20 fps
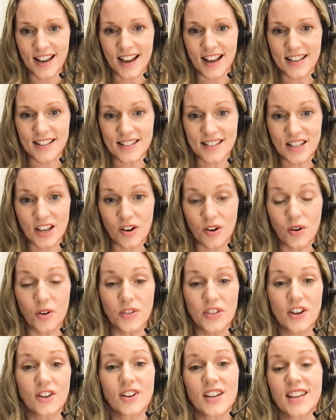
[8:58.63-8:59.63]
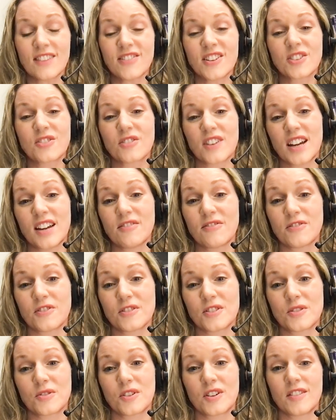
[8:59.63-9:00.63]
And so they're even great for
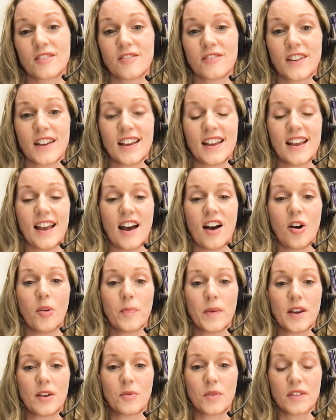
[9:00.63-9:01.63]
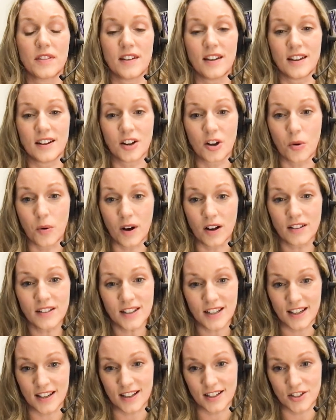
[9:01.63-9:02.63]
sort of helping with
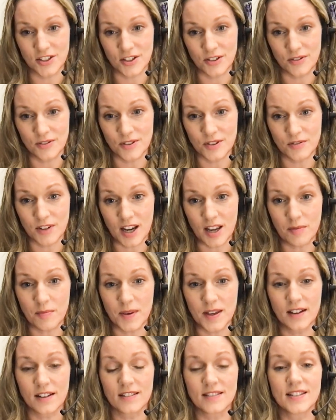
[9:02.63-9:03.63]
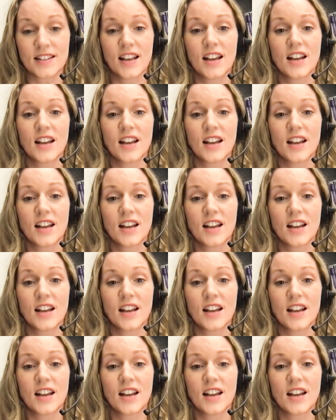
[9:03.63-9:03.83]
inequality issues, right? Because